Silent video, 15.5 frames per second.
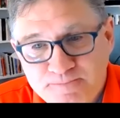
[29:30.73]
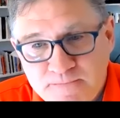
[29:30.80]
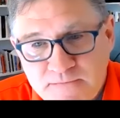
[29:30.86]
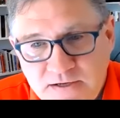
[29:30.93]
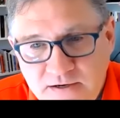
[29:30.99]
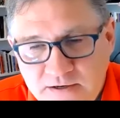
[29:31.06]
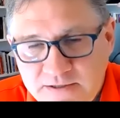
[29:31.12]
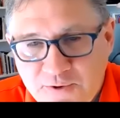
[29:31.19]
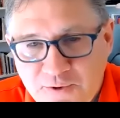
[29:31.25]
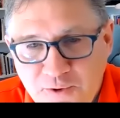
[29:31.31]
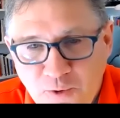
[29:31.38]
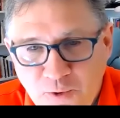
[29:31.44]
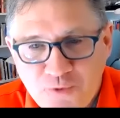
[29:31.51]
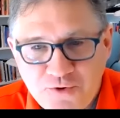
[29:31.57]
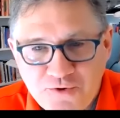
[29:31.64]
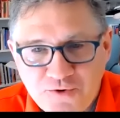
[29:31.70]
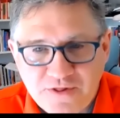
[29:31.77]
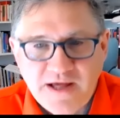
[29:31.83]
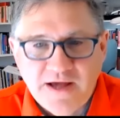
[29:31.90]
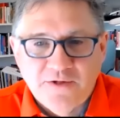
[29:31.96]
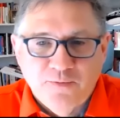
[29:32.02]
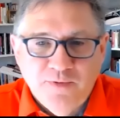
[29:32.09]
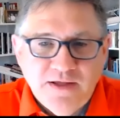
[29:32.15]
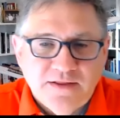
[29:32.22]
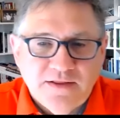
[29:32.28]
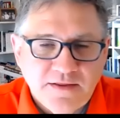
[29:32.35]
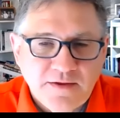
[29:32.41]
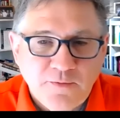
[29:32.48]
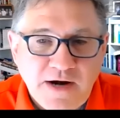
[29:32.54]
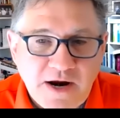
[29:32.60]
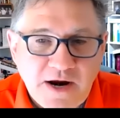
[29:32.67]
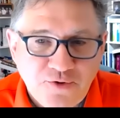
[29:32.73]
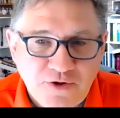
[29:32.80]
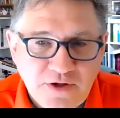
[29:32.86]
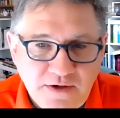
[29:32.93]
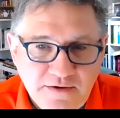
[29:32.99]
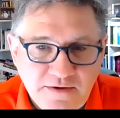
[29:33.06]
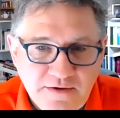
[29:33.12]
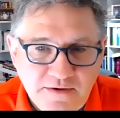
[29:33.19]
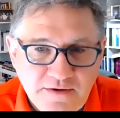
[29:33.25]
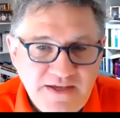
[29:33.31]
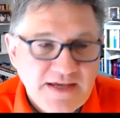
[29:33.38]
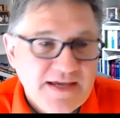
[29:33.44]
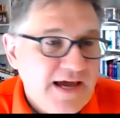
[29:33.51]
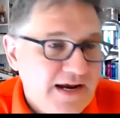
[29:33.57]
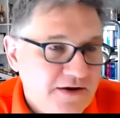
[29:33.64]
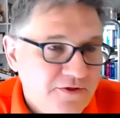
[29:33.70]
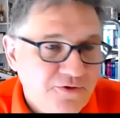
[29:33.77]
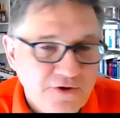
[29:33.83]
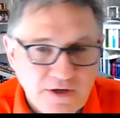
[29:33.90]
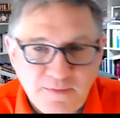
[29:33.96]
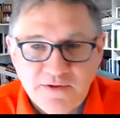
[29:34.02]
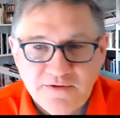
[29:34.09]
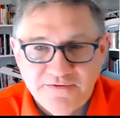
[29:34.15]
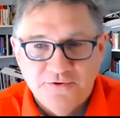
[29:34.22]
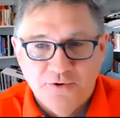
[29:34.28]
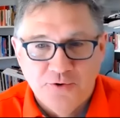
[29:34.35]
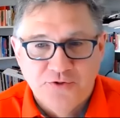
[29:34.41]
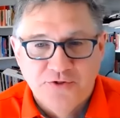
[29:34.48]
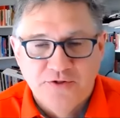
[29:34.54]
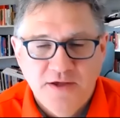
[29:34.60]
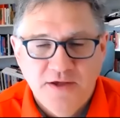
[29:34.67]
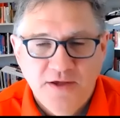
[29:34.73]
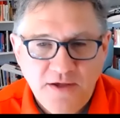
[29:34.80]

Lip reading: our disclosures last week, that we actually VCAD is going to be the first